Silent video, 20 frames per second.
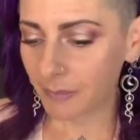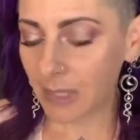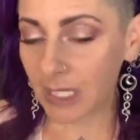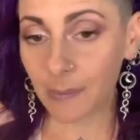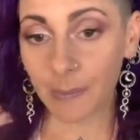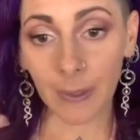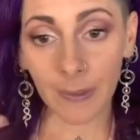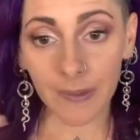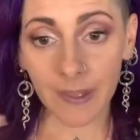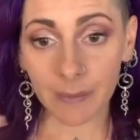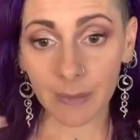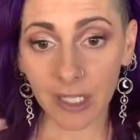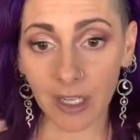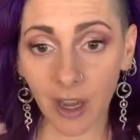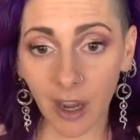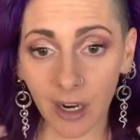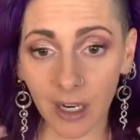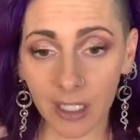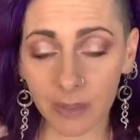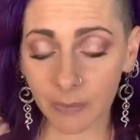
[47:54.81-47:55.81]
me to pull them a
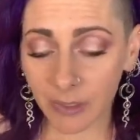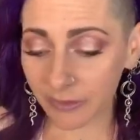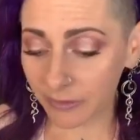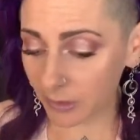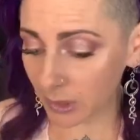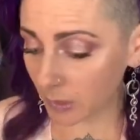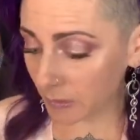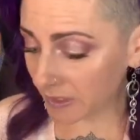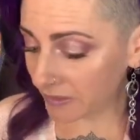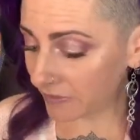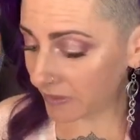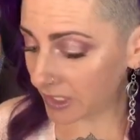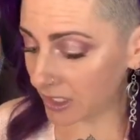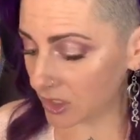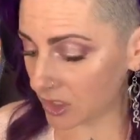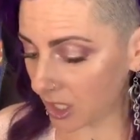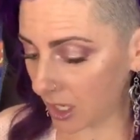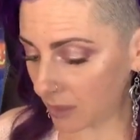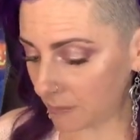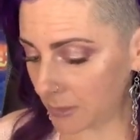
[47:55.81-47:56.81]
card before we
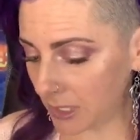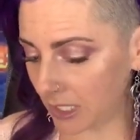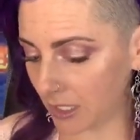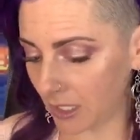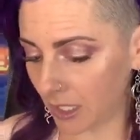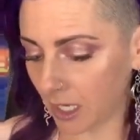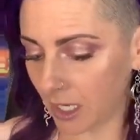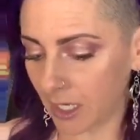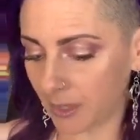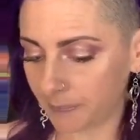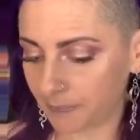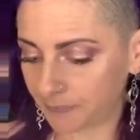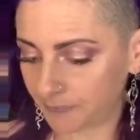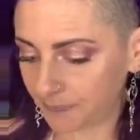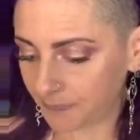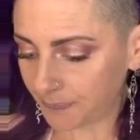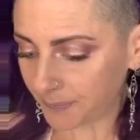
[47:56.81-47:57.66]
finish up here?